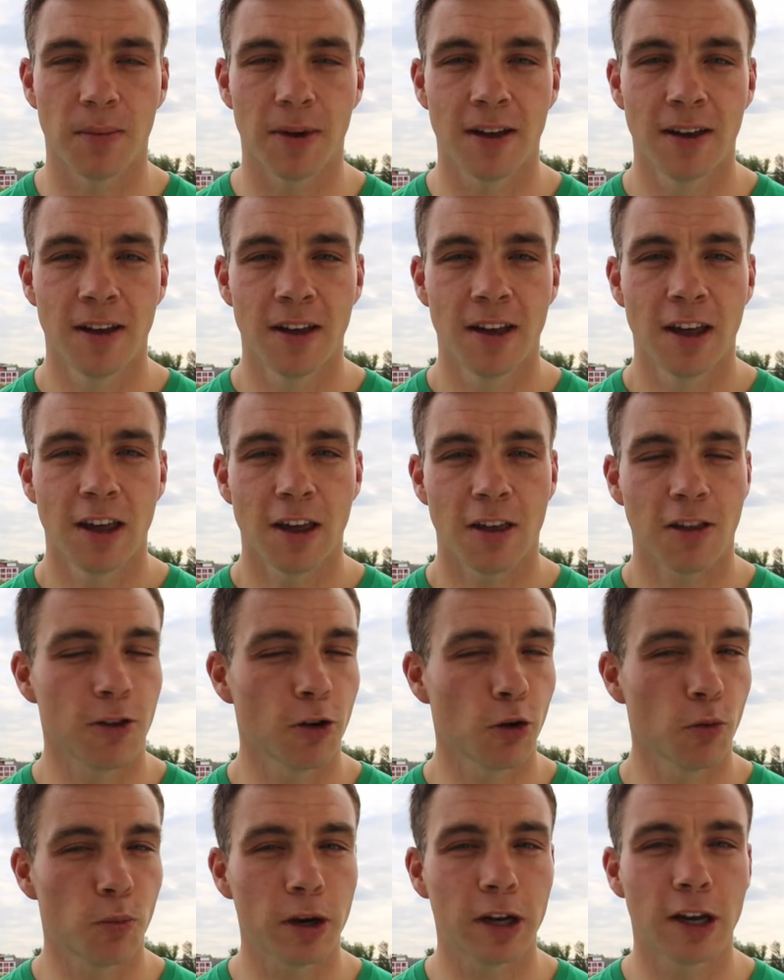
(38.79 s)
but
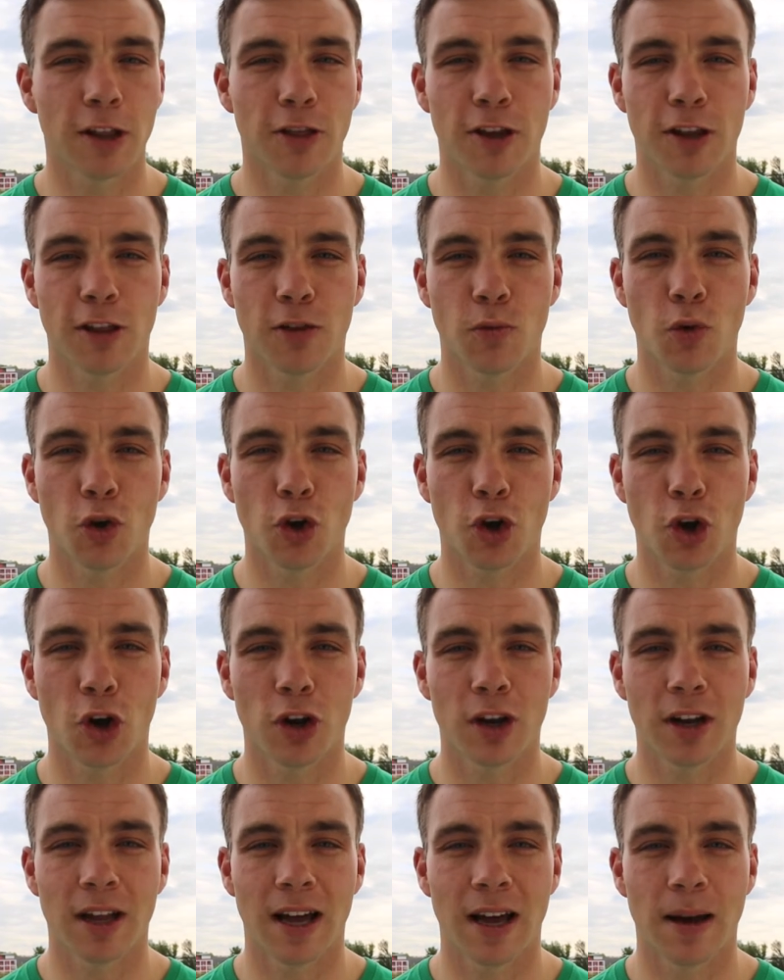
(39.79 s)
still plenty of things to work
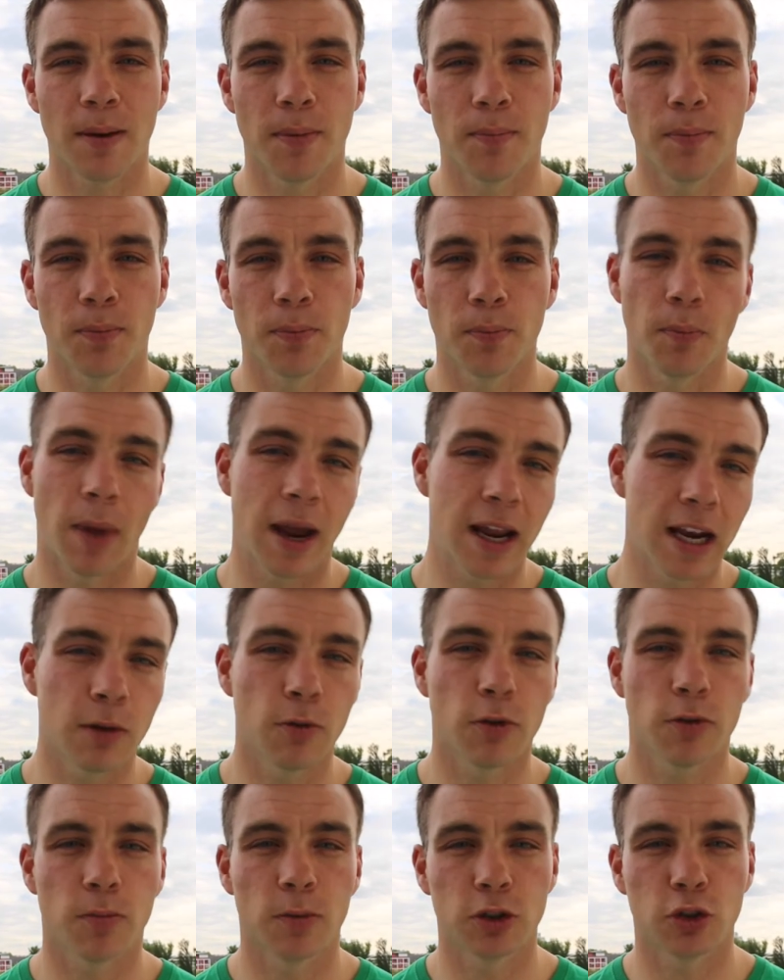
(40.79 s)
on, mainly
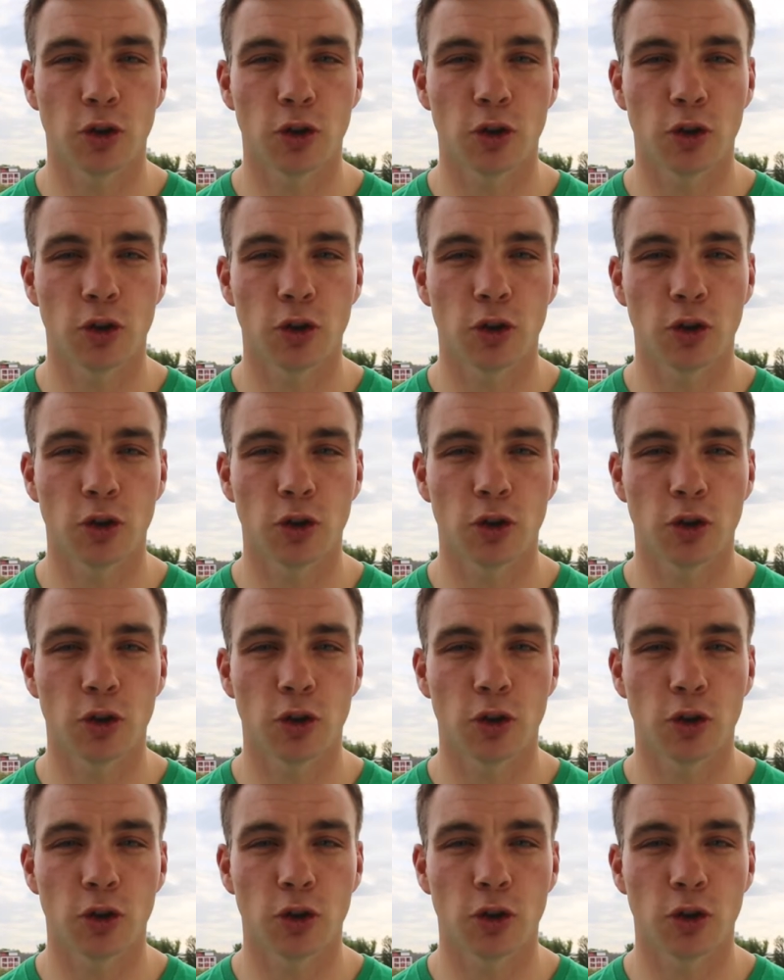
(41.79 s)
with my